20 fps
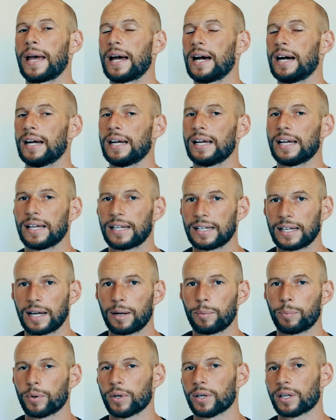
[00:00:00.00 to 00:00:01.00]
power
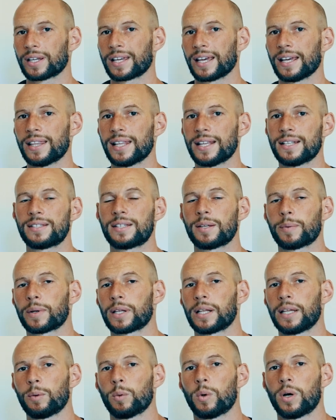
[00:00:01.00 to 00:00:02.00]
output, okay? That's
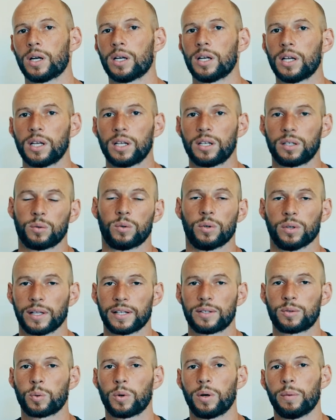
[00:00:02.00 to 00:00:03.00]
typically what
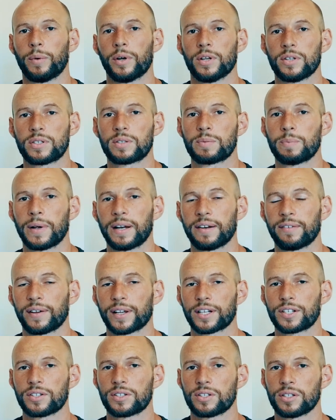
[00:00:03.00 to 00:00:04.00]
most
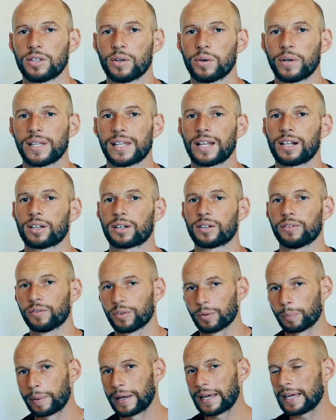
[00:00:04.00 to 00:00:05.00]
manufacturers are doing. They're looking
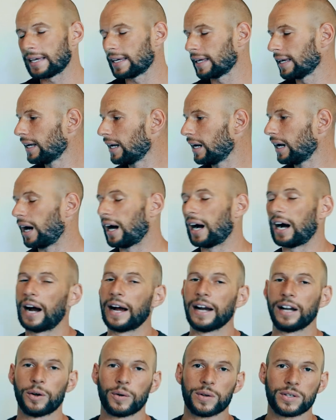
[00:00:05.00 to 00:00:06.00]
for peak.
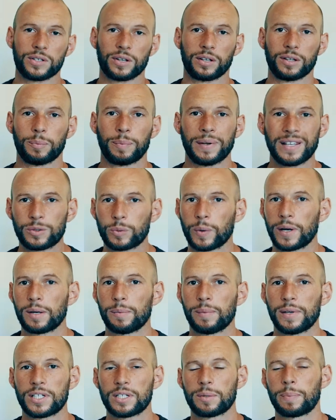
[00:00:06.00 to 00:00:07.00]
I know it's not the best way
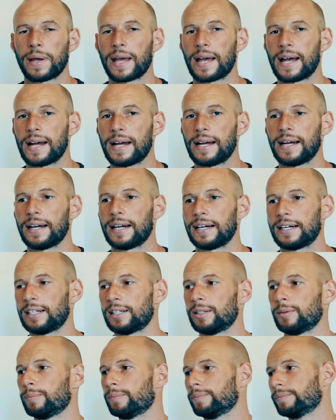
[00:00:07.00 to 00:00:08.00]
to measure power.
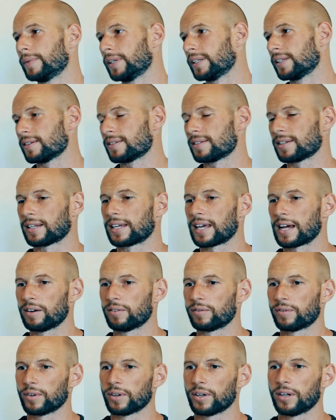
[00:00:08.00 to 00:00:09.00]
It doesn't
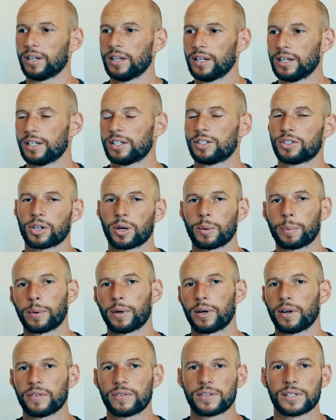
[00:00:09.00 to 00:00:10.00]
account for
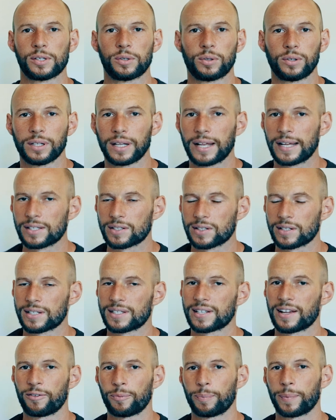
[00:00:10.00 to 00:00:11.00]
drop-offs and all that sort of
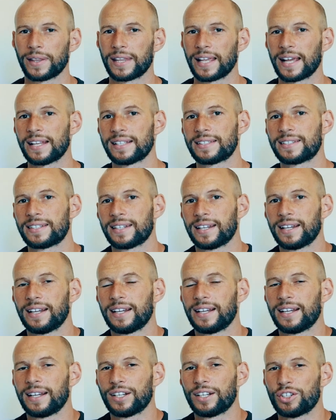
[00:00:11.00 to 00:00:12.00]
stuff, but that's
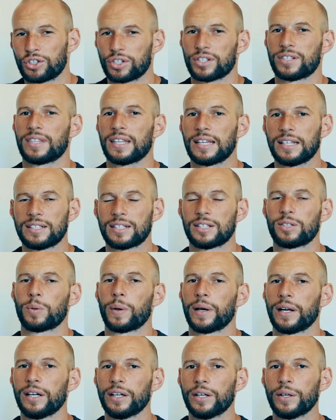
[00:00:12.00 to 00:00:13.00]
just the easiest
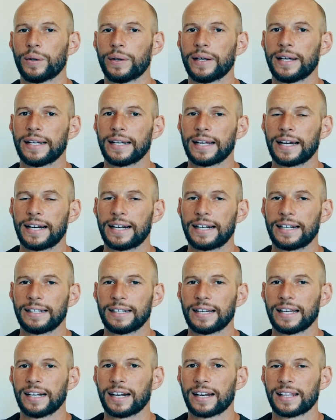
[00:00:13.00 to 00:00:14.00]
way to do it,
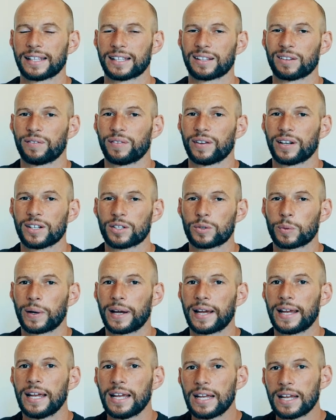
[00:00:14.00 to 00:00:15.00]
and I think the fairest
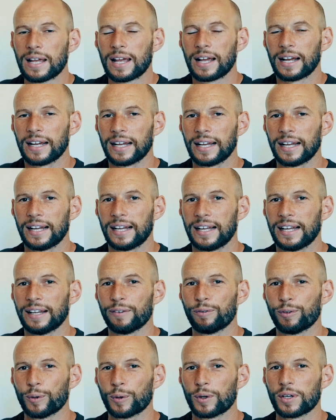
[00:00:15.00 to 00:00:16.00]
way.
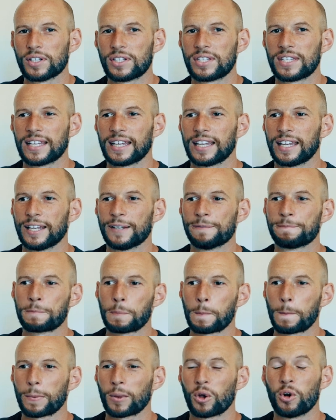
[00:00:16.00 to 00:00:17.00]
If you want to see
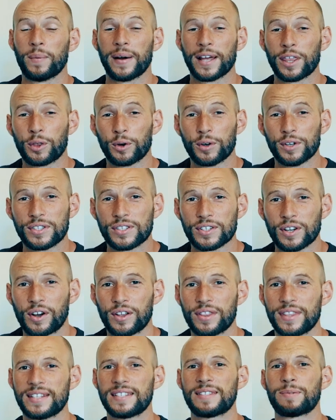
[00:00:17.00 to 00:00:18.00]
all my thoughts
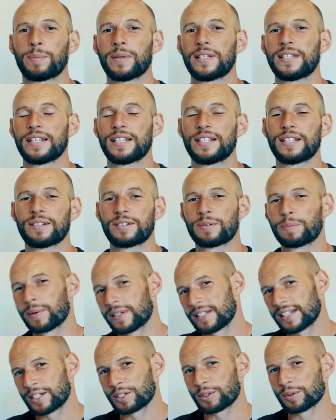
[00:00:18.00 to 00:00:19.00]
on this
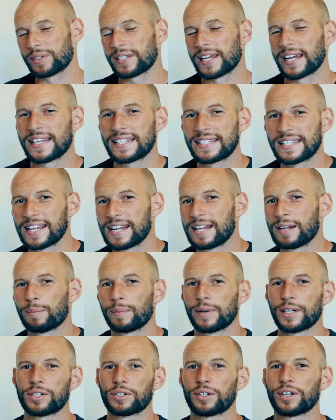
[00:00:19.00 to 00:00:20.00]
potential test,
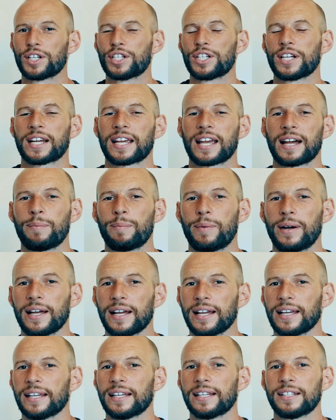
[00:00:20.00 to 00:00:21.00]
be sure to check out
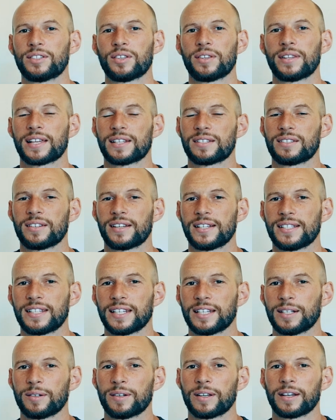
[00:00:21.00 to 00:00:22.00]
my
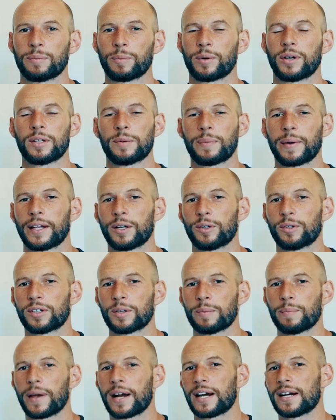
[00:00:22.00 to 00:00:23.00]
2019 body panel
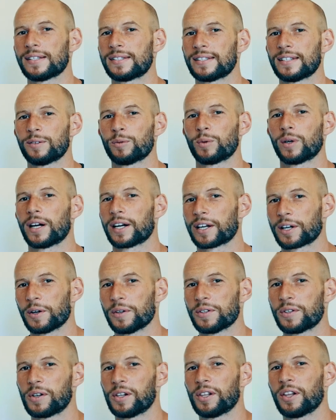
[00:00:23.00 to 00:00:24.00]
comparison, where I
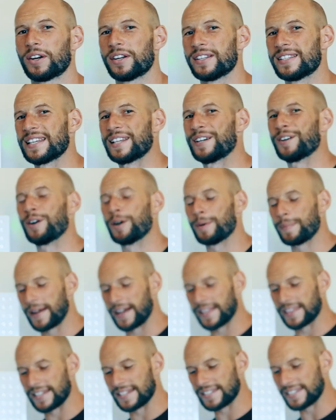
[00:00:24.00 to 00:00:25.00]
go into a lot of detail about